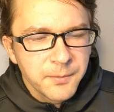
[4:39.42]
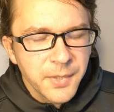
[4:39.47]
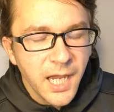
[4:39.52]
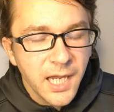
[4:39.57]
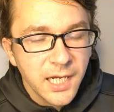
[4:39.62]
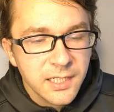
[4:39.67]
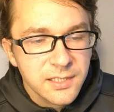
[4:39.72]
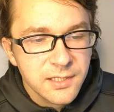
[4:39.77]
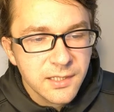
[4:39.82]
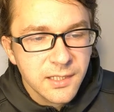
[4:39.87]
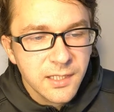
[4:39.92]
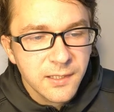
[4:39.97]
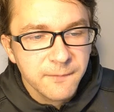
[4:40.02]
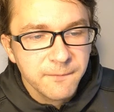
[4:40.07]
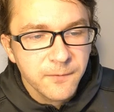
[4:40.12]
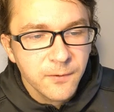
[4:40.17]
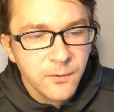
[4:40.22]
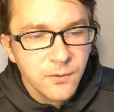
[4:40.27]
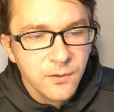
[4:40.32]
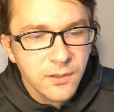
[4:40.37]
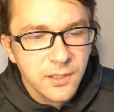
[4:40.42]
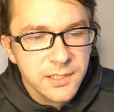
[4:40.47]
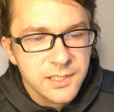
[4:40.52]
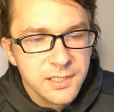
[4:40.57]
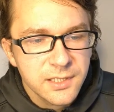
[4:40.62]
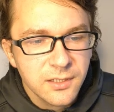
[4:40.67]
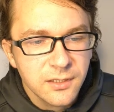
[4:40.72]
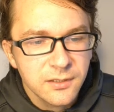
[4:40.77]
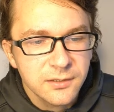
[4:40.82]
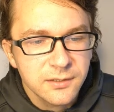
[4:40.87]
Packers therefore
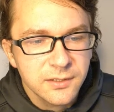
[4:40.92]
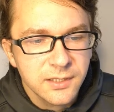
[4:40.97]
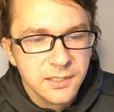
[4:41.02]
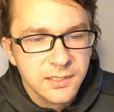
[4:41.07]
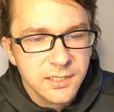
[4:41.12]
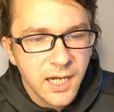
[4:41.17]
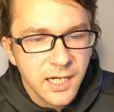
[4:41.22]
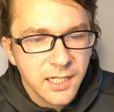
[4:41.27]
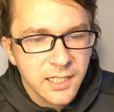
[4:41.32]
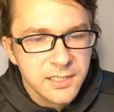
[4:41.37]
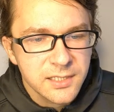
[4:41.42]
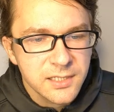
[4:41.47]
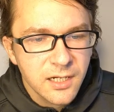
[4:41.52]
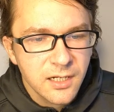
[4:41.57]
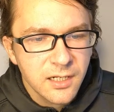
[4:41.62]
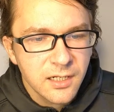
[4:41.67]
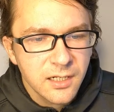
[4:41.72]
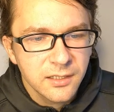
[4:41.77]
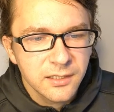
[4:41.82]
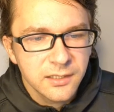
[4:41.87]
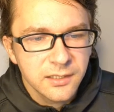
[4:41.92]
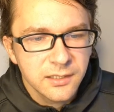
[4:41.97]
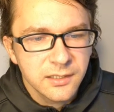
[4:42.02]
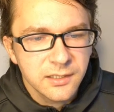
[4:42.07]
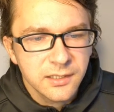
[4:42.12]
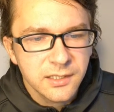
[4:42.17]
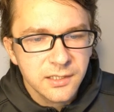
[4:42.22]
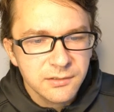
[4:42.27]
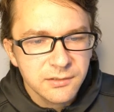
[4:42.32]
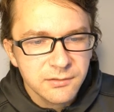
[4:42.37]
assert that hackers are
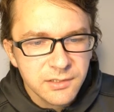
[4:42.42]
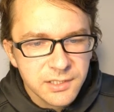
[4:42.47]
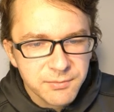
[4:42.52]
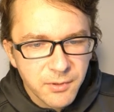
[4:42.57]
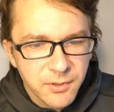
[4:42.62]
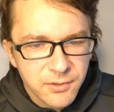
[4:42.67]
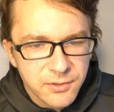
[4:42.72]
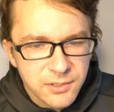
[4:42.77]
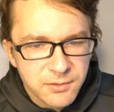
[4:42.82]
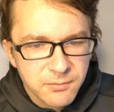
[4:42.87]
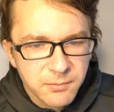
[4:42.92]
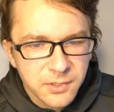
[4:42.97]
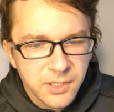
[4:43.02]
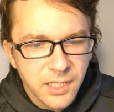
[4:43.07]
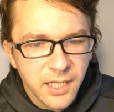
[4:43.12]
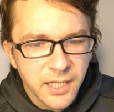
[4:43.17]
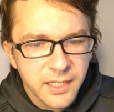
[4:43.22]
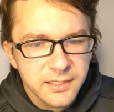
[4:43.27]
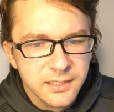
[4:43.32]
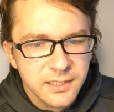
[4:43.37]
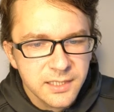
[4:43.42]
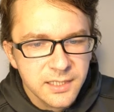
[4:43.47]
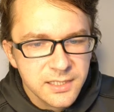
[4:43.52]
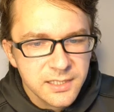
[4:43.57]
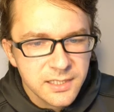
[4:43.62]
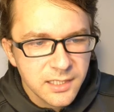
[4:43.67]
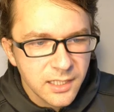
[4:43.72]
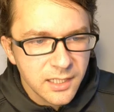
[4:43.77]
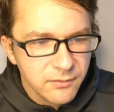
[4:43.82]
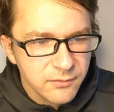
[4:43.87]
irresponsible and
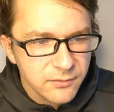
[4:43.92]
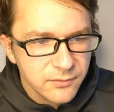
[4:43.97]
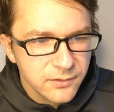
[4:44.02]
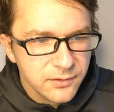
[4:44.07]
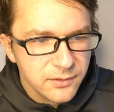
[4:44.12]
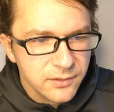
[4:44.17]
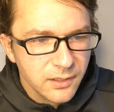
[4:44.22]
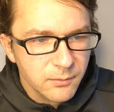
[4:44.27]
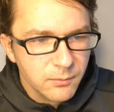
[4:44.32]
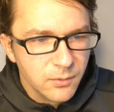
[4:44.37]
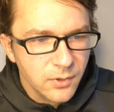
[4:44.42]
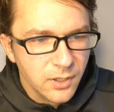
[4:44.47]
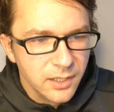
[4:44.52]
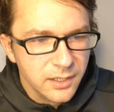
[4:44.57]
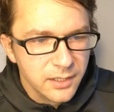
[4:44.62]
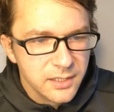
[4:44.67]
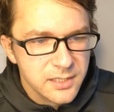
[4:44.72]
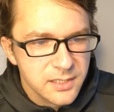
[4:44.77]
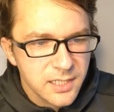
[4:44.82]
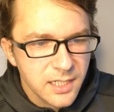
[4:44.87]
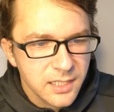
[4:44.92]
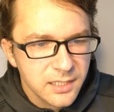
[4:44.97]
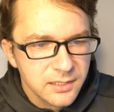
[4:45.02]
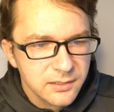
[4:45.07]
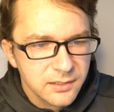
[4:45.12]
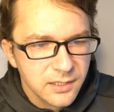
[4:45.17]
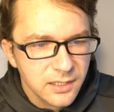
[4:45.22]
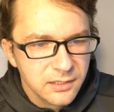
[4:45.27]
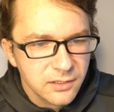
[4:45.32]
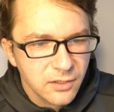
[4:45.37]
discount their work,
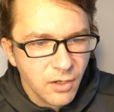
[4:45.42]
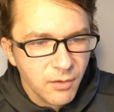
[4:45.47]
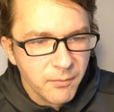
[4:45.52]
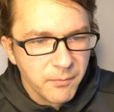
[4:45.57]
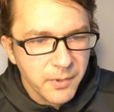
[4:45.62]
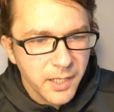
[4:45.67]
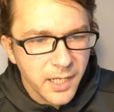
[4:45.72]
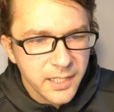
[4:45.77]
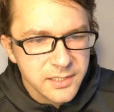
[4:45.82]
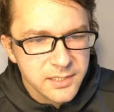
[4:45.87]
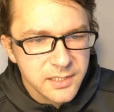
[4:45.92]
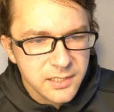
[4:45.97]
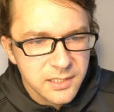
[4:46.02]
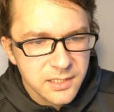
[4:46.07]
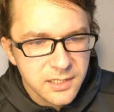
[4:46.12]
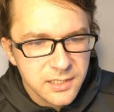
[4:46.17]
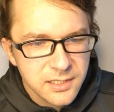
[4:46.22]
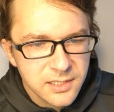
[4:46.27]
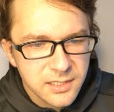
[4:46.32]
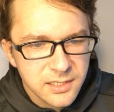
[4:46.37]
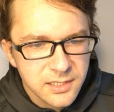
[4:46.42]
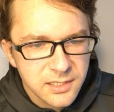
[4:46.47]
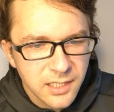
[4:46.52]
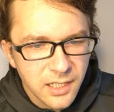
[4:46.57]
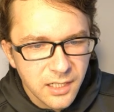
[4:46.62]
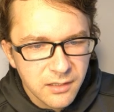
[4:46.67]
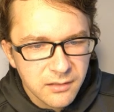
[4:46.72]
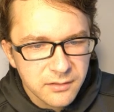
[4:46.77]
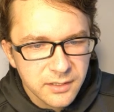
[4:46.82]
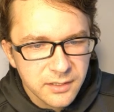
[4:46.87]
saying that complexity is
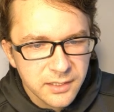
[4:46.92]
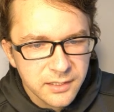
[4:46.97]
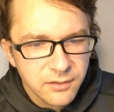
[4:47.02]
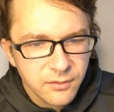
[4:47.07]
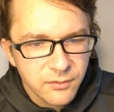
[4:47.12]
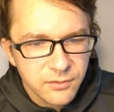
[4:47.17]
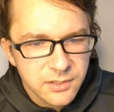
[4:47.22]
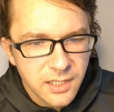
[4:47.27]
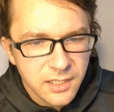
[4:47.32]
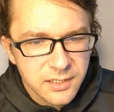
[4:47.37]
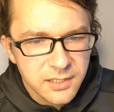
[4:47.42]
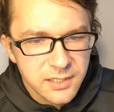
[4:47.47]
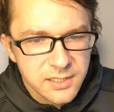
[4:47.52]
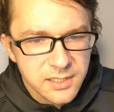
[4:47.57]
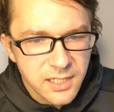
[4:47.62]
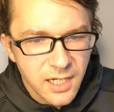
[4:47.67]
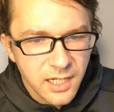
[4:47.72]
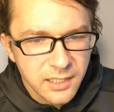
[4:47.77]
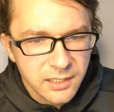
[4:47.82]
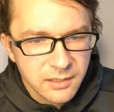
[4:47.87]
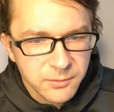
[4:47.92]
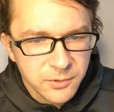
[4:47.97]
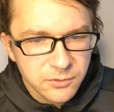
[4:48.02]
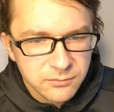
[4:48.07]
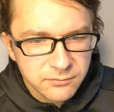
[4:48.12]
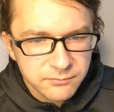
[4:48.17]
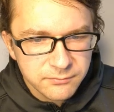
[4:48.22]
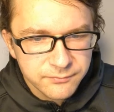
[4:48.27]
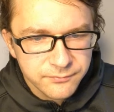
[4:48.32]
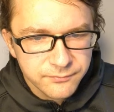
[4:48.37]
inherently not
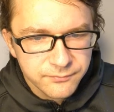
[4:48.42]
understandable,